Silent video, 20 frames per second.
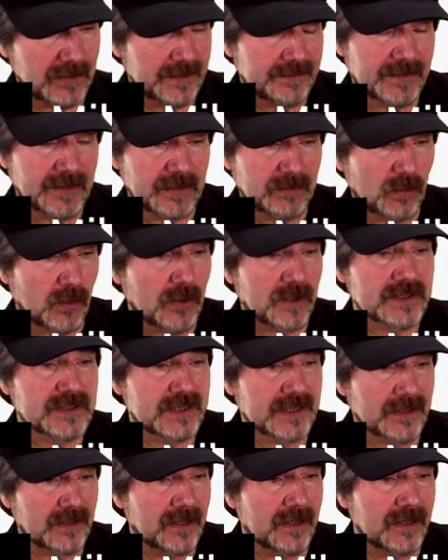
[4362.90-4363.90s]
it works at
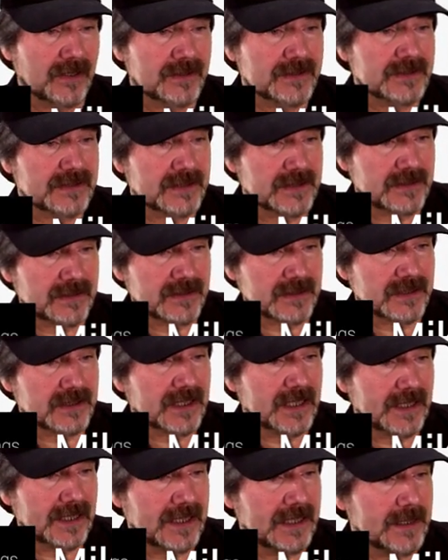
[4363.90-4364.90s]
all. So just kind of
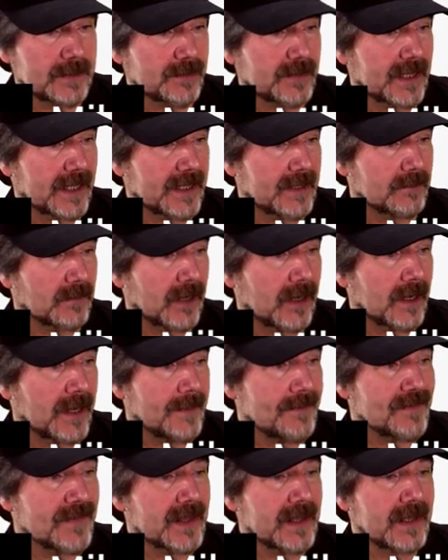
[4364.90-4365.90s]
keep that in mind.
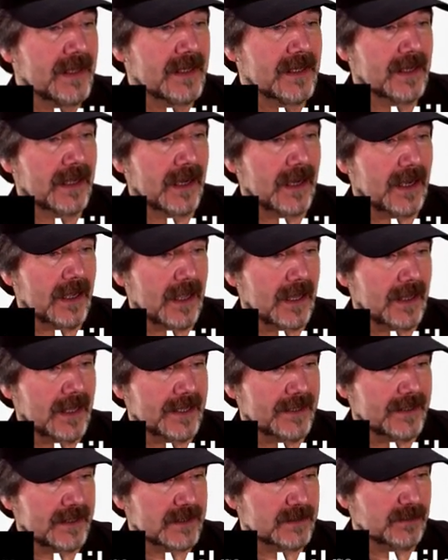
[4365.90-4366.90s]
Uh, a lot of
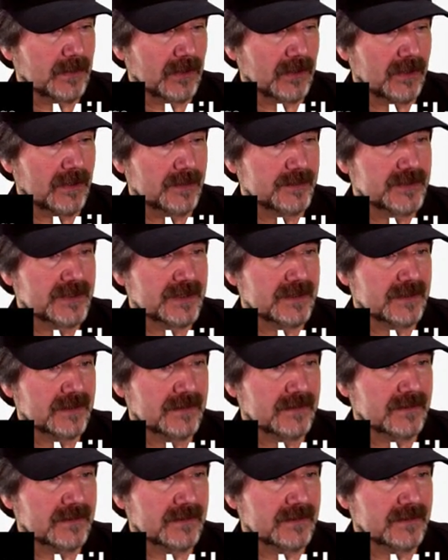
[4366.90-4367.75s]
these bulbs will